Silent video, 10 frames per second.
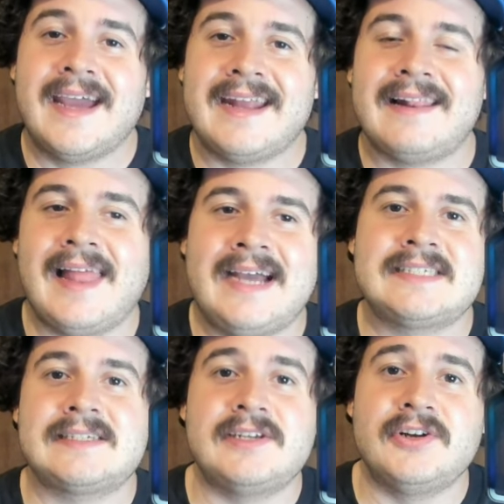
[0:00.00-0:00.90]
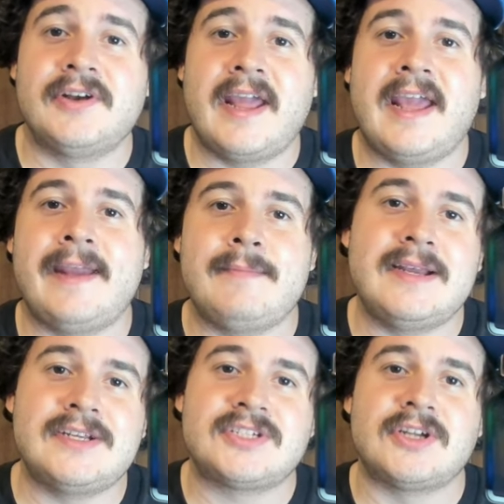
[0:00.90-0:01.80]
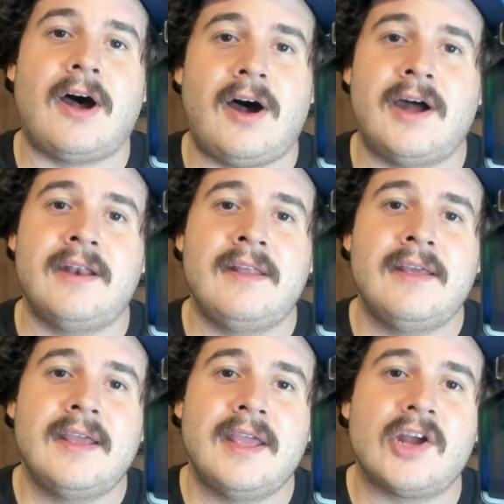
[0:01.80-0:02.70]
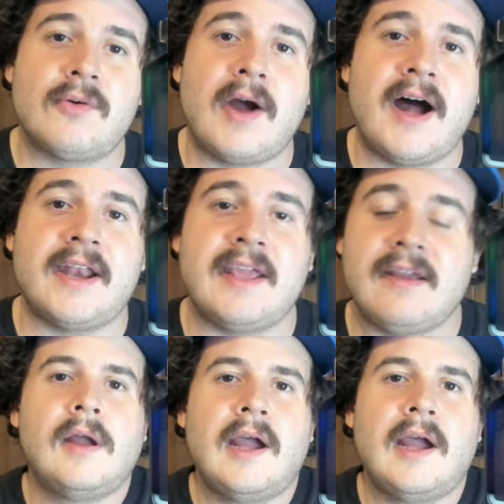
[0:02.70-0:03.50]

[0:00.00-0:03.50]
unless your name is Sean Hingarani.